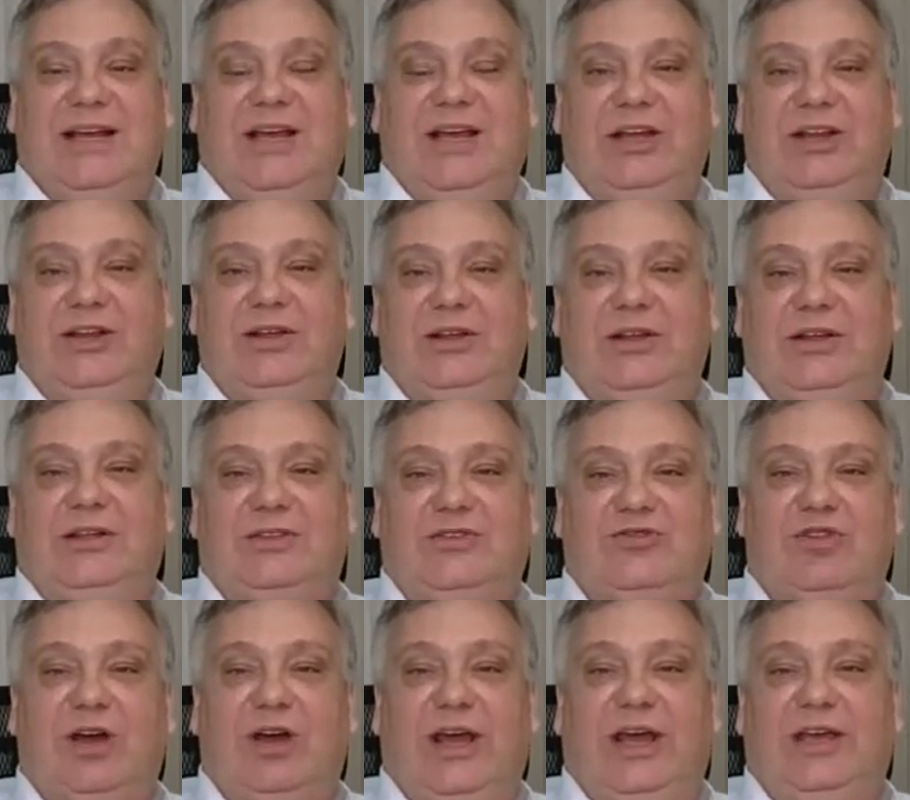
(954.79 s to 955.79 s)
in
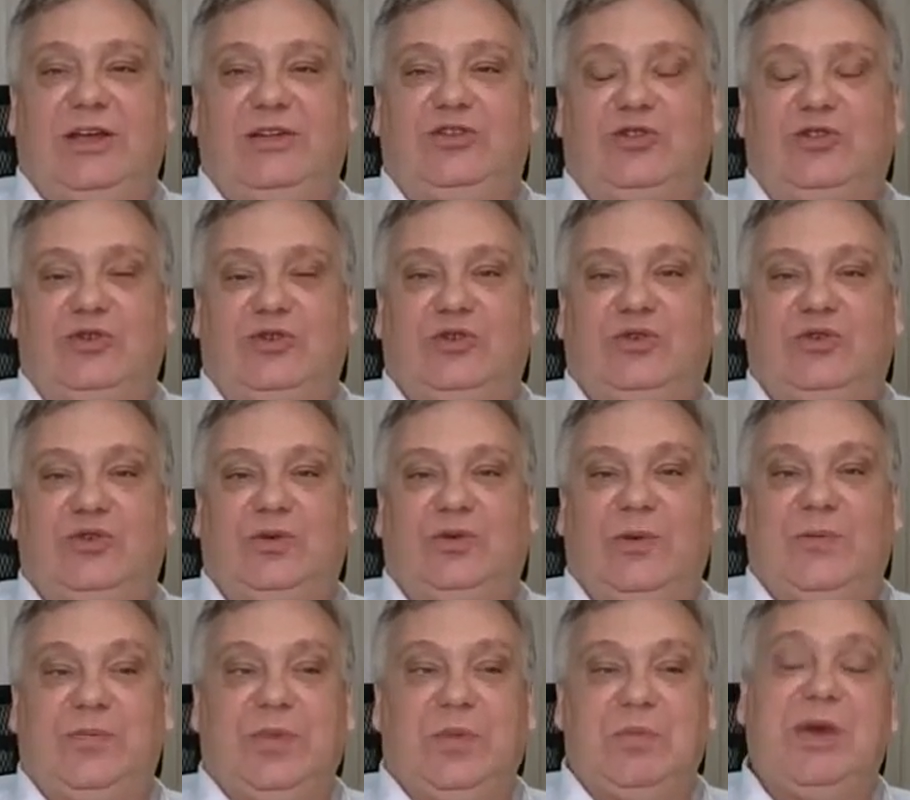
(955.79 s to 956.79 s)
trying to
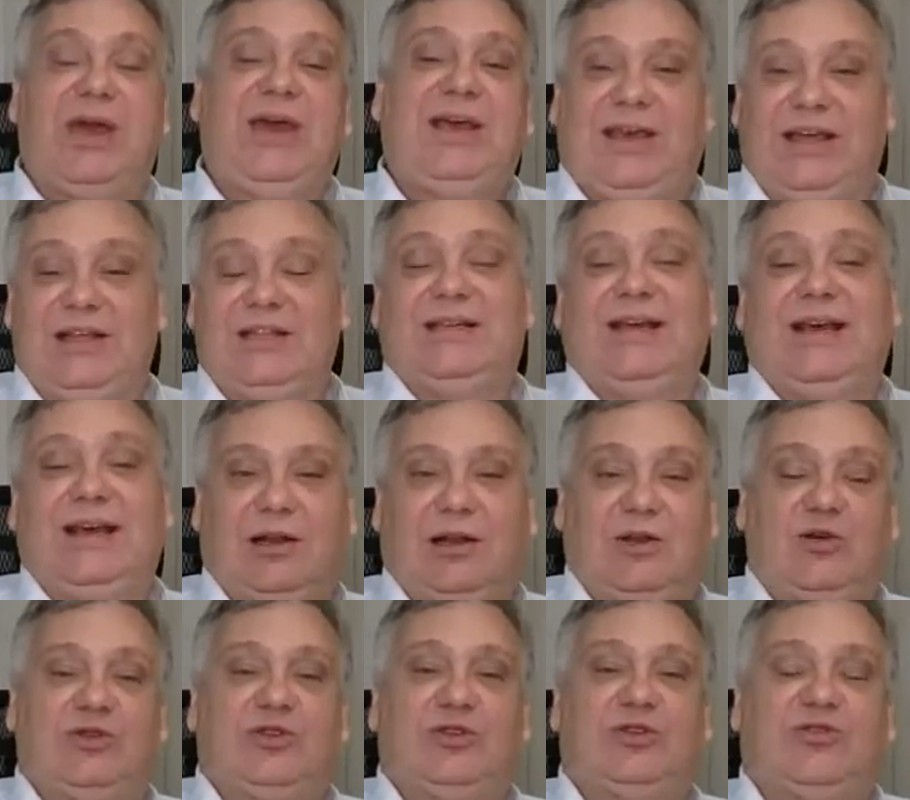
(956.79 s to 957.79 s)
make India
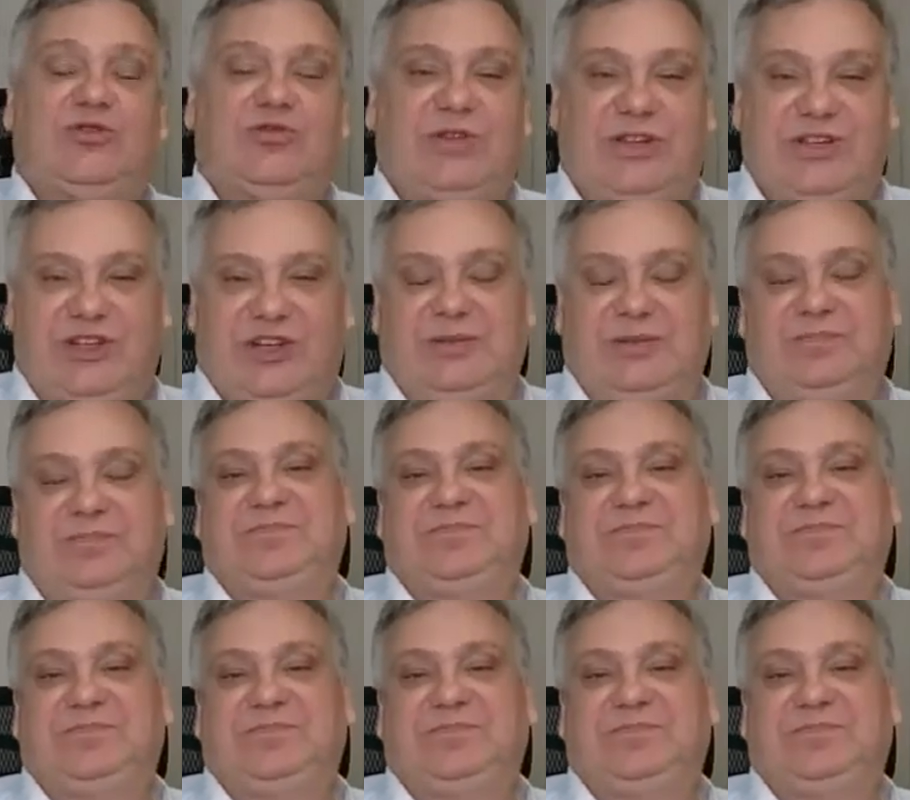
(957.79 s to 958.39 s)
closer to Russia.